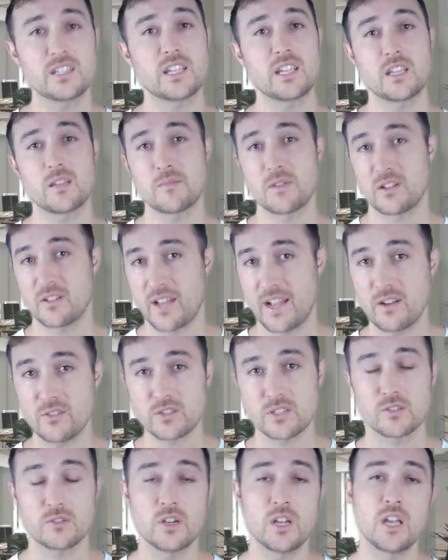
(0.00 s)
email out
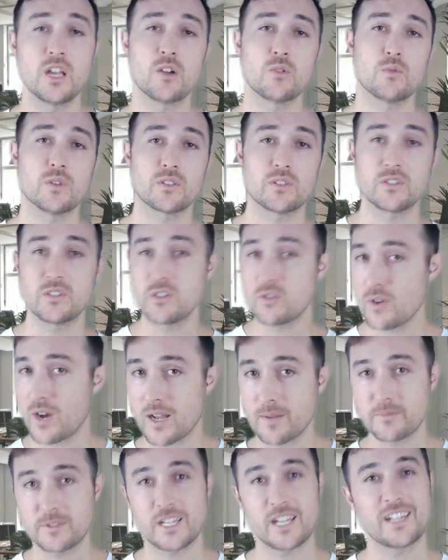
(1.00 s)
to with new
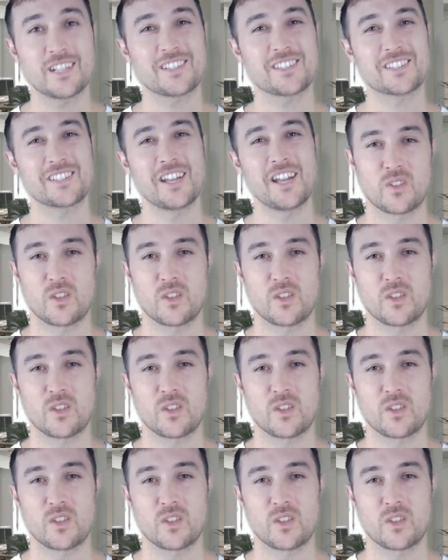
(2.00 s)
updates,